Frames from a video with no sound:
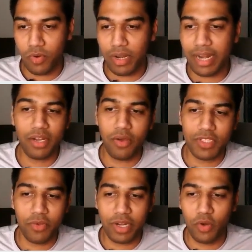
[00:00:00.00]
Right now, again, you
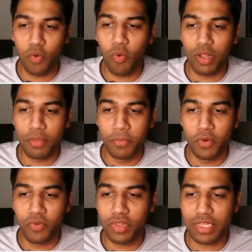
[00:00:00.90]
can do all the
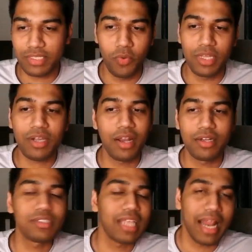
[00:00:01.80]
beautiful things with the color
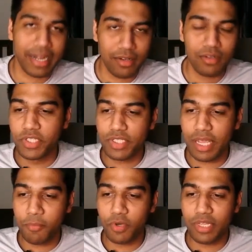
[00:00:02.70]
selector. Just
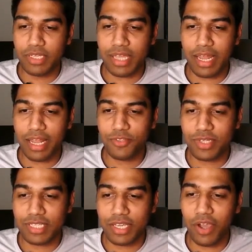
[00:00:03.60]
input this, and as you can
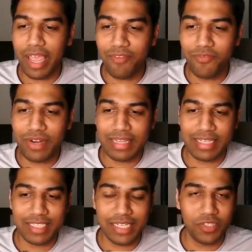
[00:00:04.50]
see, everything
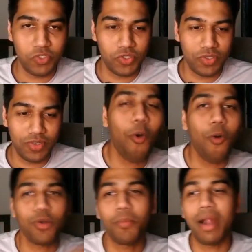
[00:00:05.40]
changes
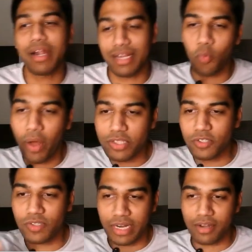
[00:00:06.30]
automatically. Once you
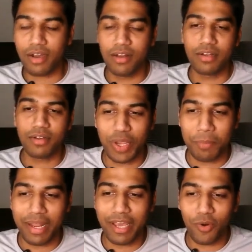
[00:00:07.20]
set a color, you can
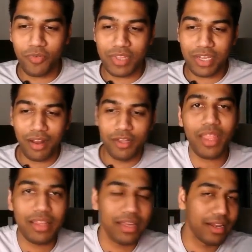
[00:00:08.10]
play around with the colors.
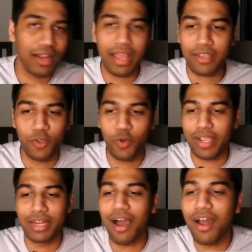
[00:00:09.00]
There are again,
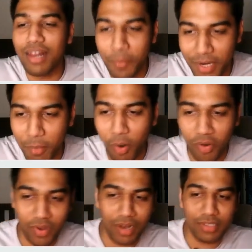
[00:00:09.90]
unlimited amount of
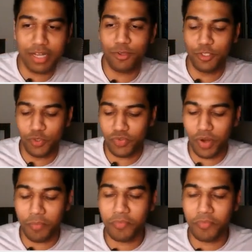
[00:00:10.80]
colors that you can choose from.